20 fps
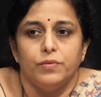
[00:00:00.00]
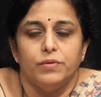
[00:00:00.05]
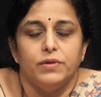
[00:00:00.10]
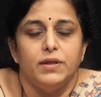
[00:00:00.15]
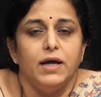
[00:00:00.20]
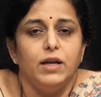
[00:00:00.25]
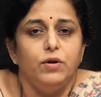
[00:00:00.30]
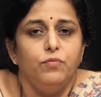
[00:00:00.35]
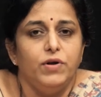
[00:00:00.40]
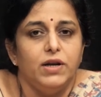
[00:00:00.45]

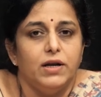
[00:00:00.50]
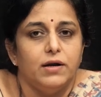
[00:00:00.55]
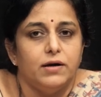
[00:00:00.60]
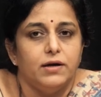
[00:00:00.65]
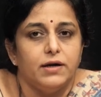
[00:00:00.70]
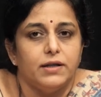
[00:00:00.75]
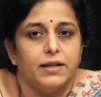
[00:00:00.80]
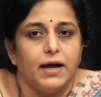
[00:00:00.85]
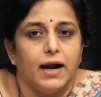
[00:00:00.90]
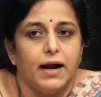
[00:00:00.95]
Then we
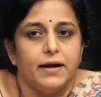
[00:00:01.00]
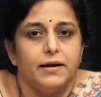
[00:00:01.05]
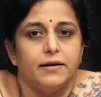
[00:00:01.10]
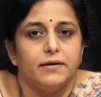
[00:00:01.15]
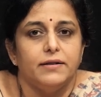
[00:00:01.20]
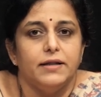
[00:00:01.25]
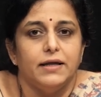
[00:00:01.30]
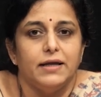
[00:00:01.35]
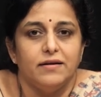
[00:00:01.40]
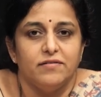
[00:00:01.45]
learnt
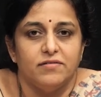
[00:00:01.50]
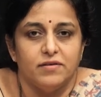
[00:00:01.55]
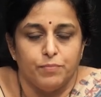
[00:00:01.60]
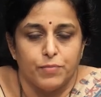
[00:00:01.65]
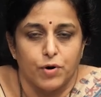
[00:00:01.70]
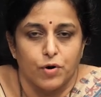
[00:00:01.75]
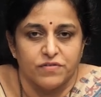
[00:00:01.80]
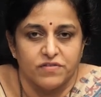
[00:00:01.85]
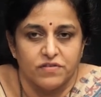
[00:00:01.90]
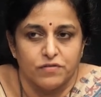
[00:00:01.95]
that there is a
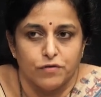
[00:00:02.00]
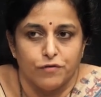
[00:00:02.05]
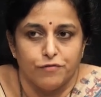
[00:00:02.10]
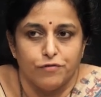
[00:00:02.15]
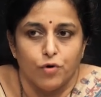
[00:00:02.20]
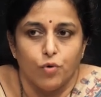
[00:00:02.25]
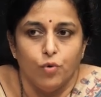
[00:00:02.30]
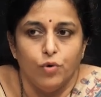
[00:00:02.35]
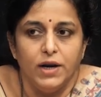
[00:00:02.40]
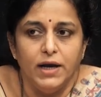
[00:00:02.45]
process
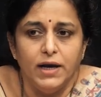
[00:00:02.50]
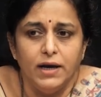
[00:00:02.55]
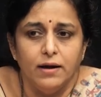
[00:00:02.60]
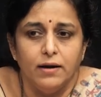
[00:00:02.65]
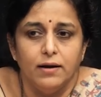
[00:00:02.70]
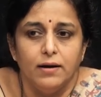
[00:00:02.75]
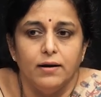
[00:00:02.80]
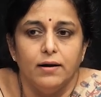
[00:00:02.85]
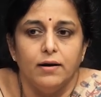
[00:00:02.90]
of rolling